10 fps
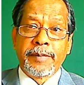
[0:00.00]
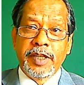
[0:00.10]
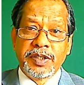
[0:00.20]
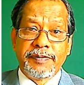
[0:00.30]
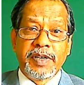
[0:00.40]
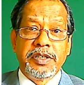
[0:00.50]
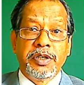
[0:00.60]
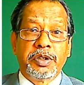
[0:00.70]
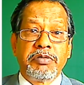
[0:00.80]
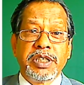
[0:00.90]
this
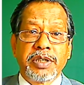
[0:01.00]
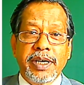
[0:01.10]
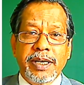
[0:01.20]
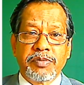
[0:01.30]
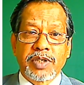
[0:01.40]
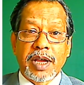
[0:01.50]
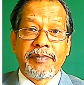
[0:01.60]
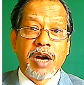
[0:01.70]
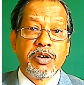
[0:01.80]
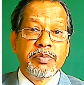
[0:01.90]
video 3 times. I
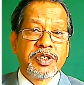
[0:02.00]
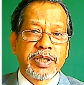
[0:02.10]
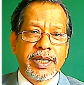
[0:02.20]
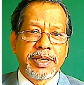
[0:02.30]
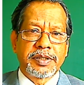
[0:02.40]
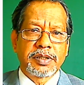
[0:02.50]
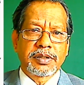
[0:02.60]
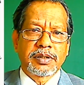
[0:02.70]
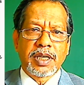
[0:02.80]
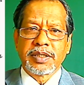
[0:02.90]
found
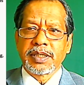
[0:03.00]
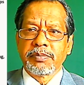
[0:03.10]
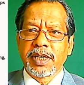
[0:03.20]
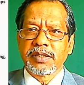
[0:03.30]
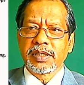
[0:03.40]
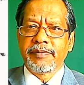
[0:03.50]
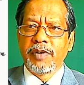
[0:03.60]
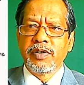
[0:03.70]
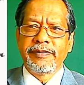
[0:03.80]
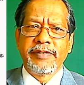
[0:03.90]
mistakes, and sometimes the
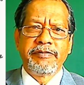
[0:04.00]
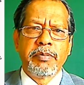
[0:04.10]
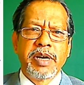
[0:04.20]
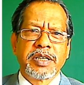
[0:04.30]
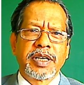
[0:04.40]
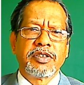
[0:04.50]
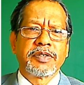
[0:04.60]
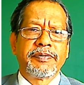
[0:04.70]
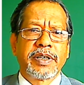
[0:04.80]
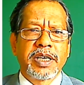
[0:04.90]
flow of information, I
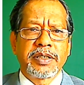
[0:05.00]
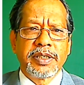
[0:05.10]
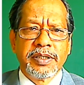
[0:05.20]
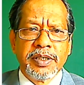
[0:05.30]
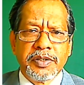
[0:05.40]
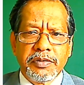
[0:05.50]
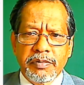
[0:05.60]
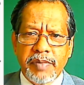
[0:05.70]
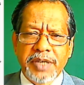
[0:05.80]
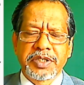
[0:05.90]
was forgetting
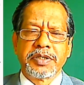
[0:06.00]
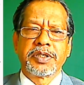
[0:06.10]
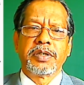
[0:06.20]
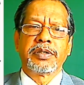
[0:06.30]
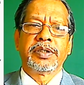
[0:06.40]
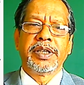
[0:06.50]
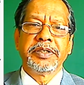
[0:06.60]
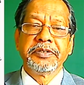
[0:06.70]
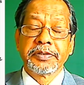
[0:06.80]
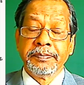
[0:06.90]
to mention certain
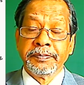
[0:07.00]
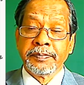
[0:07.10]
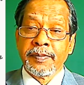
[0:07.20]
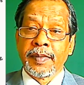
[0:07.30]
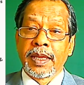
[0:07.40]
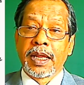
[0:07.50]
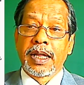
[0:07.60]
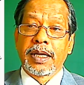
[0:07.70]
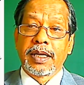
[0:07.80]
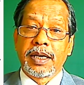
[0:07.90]
things,
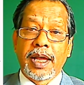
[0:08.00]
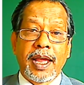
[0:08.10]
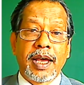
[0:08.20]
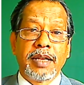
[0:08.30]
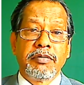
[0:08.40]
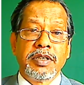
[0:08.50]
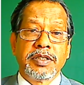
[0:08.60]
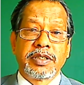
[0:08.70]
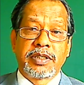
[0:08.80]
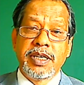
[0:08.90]
and
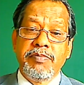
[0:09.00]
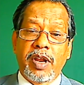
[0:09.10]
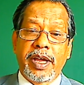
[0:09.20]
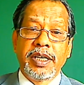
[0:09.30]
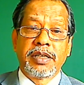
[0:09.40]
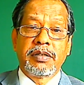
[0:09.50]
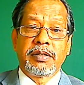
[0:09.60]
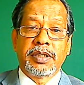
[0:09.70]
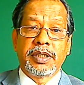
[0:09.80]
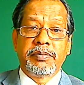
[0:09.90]
it seemed like
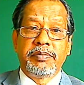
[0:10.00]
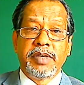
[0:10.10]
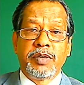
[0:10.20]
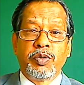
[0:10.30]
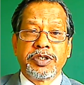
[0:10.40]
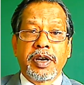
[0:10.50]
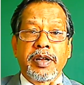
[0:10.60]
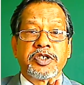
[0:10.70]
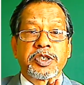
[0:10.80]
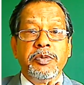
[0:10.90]
it was not
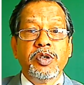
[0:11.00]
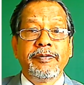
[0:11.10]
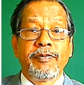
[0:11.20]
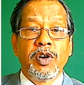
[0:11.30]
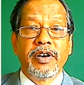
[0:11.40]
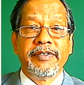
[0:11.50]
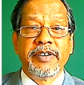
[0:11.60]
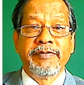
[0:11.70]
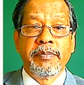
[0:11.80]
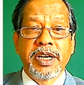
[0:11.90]
a smooth flow of
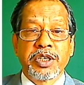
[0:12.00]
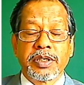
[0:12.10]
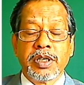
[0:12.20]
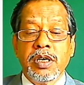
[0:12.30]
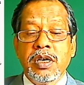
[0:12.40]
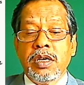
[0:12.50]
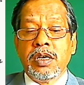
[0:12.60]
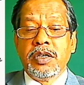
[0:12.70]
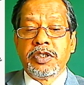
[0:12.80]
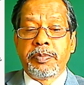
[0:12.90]
information.
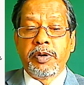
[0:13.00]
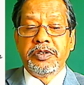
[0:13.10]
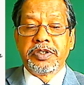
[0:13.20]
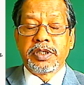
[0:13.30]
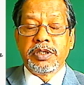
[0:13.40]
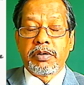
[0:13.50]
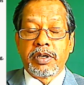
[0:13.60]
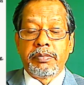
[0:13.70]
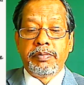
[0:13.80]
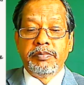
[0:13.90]
Suppose
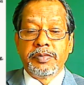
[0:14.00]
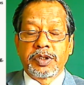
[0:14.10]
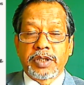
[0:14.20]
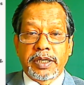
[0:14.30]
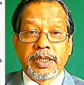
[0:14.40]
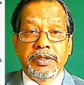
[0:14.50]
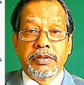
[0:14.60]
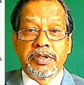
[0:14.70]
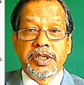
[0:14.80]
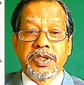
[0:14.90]
you're starting
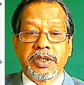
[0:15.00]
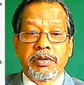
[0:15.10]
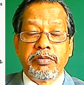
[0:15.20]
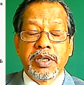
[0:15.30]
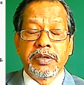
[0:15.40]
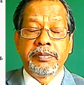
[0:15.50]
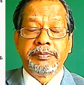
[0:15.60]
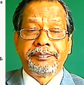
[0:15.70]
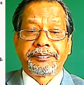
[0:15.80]
your teaching career,